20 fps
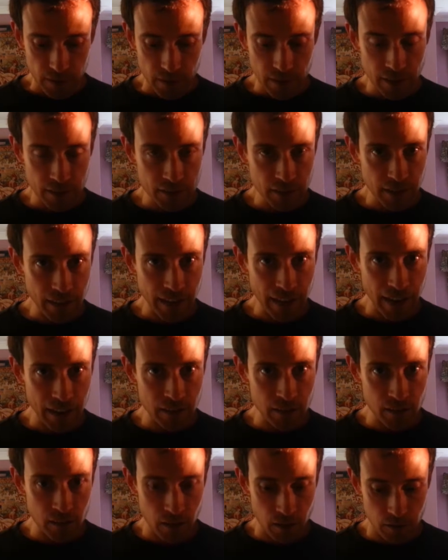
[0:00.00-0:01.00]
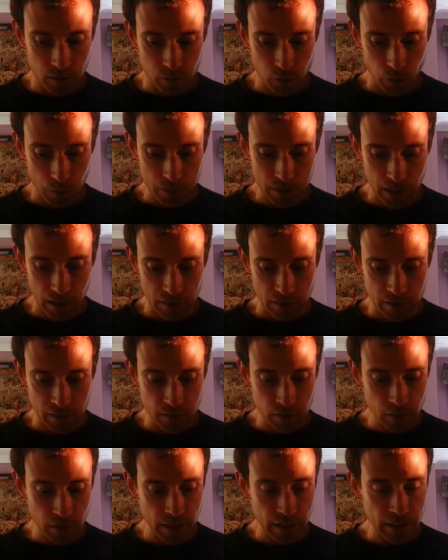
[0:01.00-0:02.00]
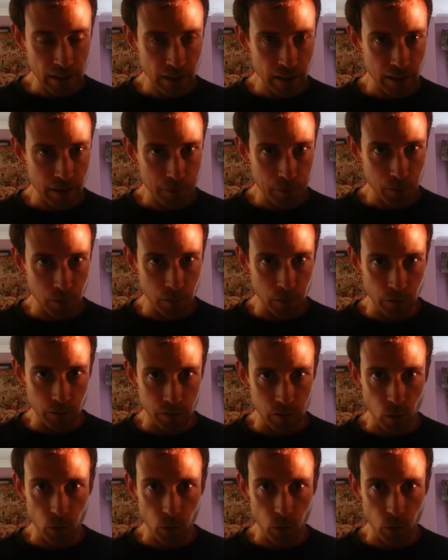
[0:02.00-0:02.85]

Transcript: unless the candidate that drops out is uniquely approved